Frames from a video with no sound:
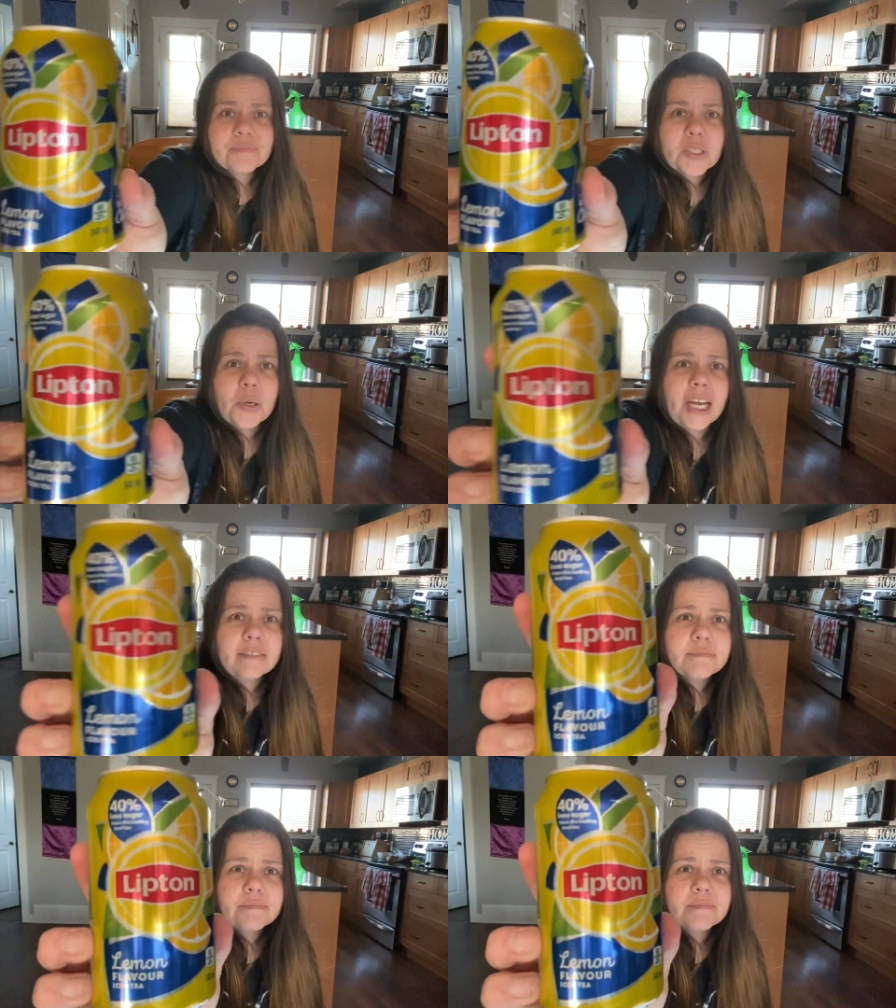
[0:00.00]
Oh yeah,
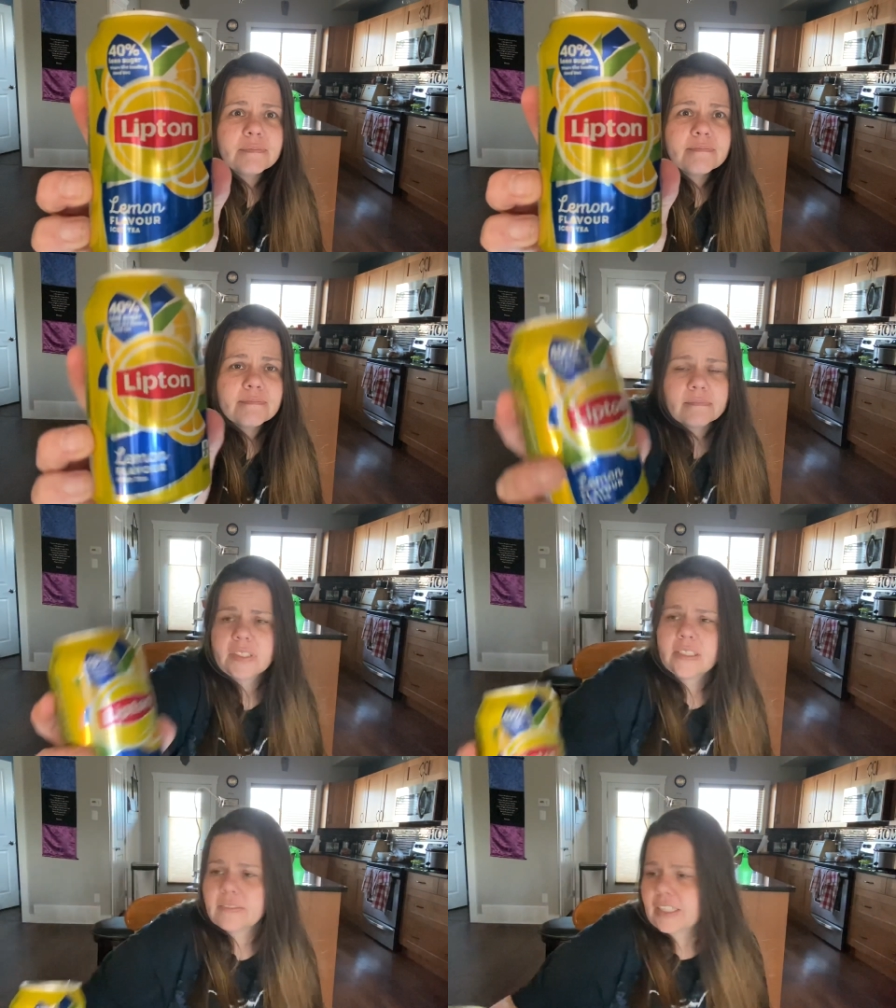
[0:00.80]

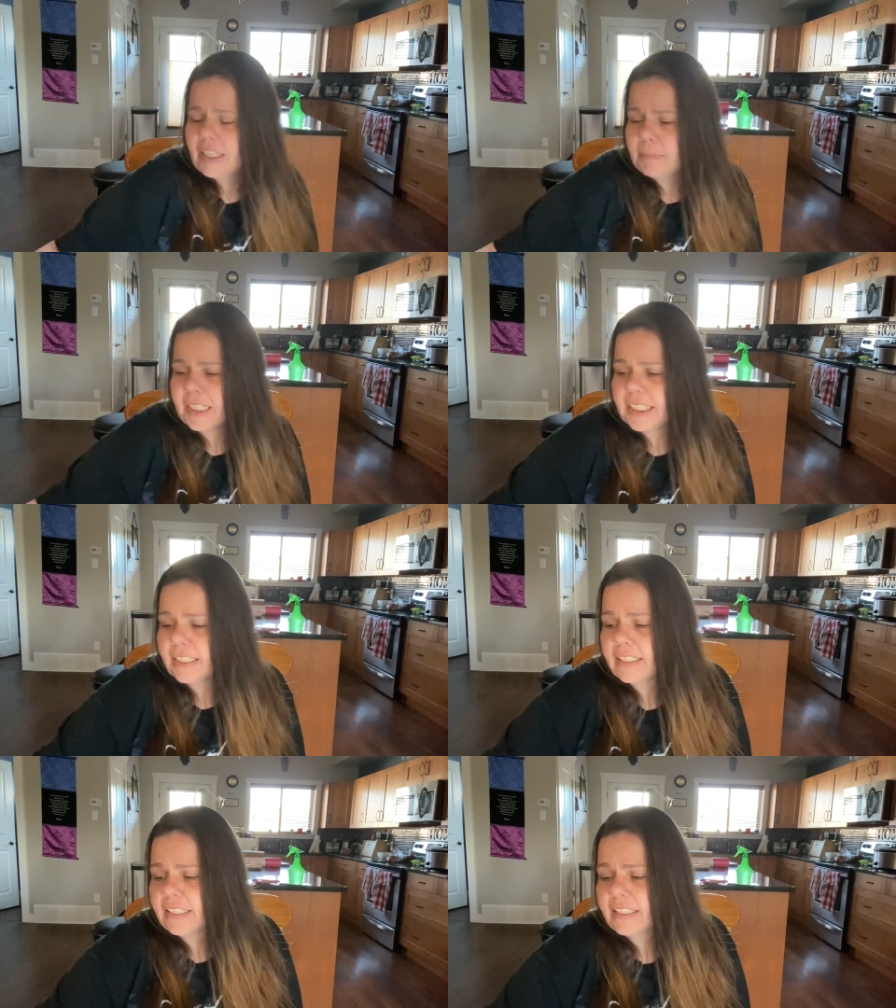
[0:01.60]
I'm
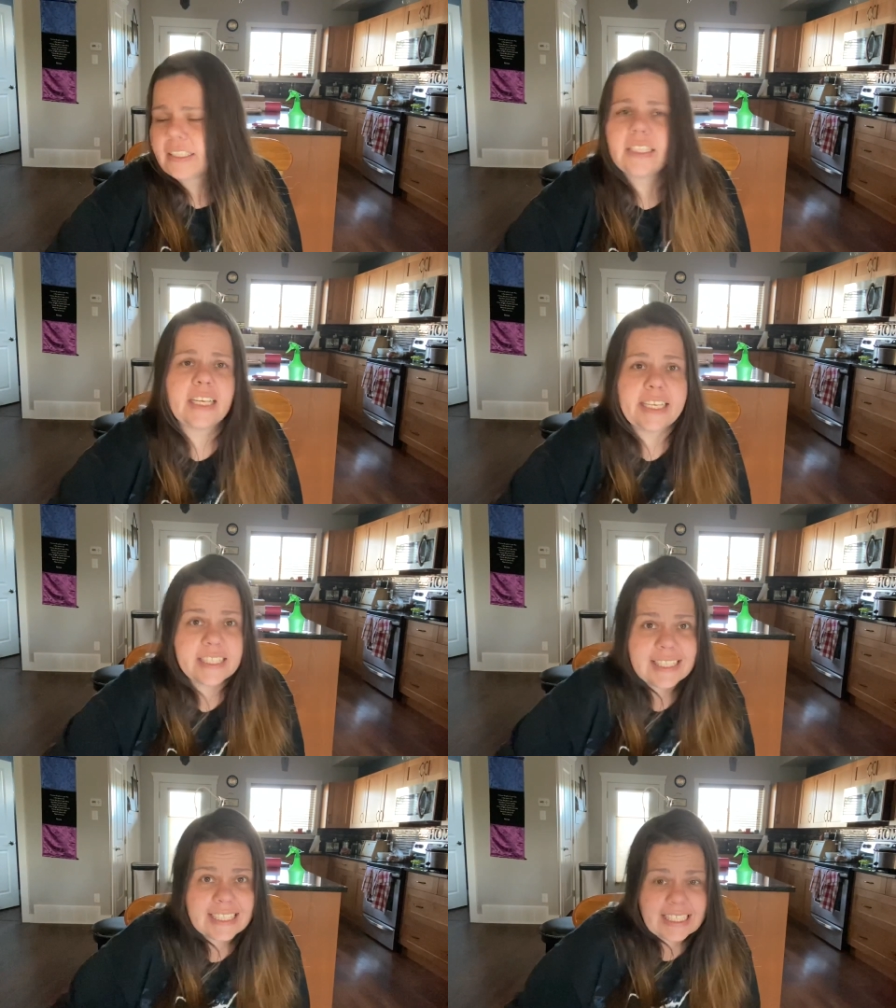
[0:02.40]
like an
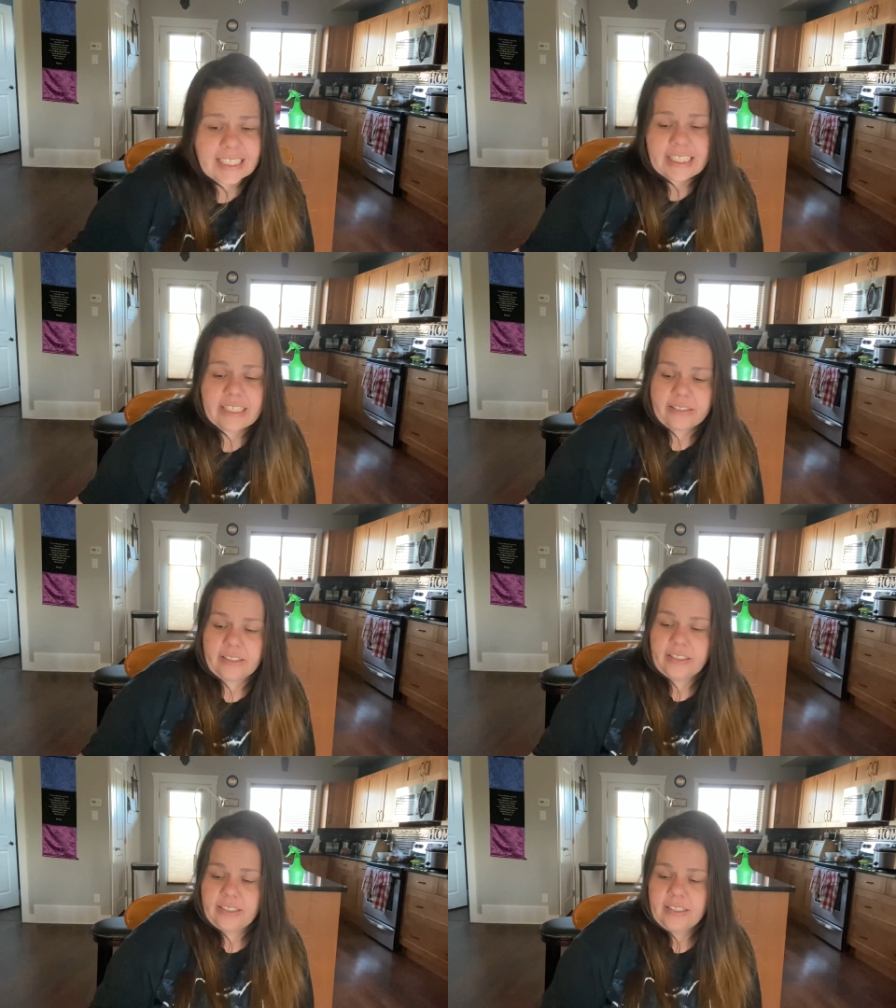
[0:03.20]
iced tea
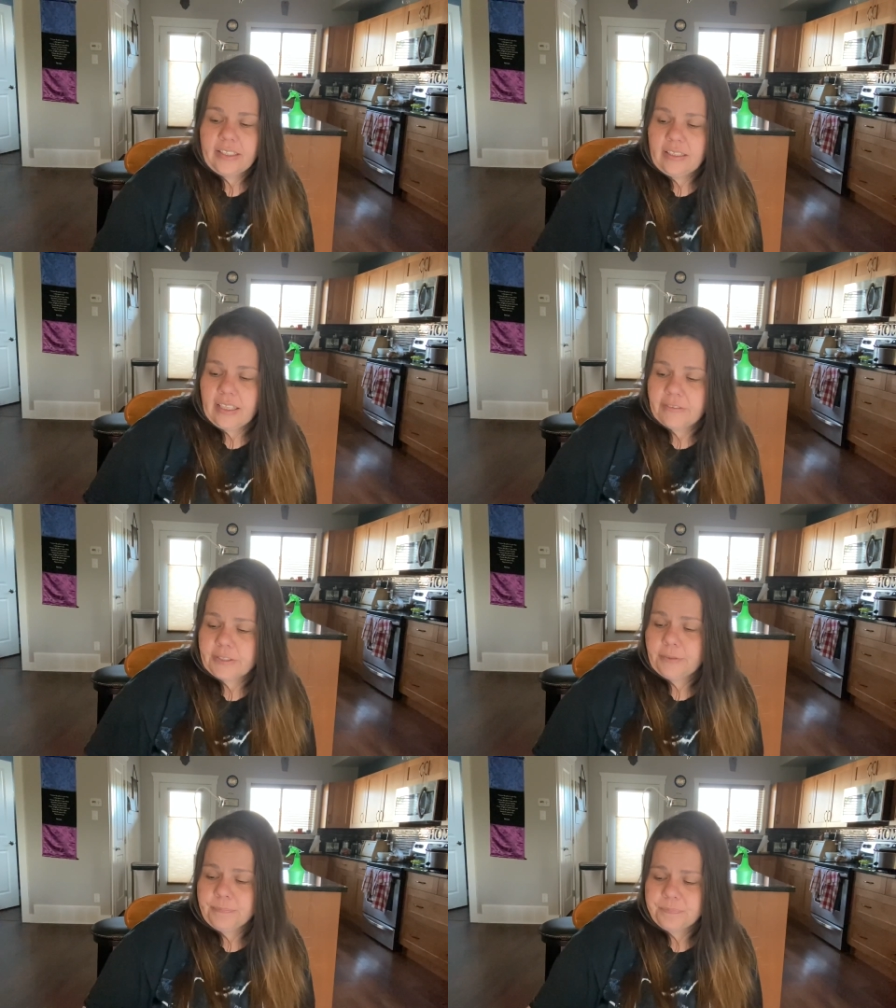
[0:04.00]

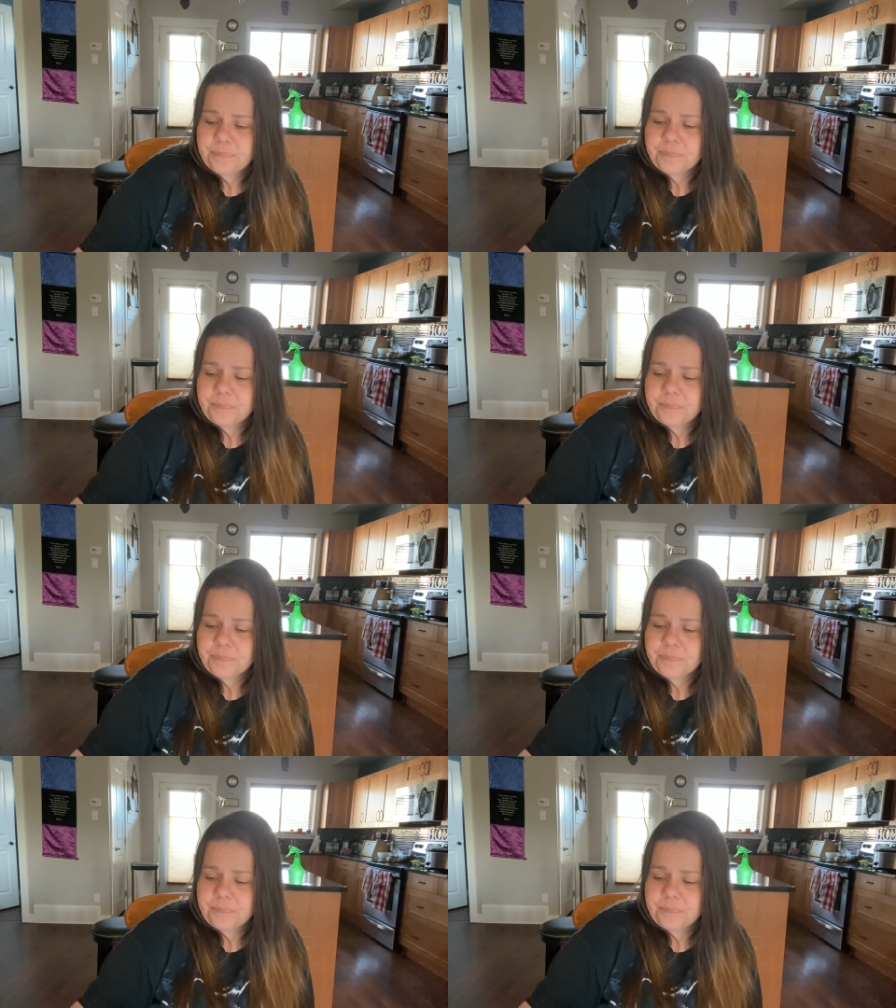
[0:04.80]
lover.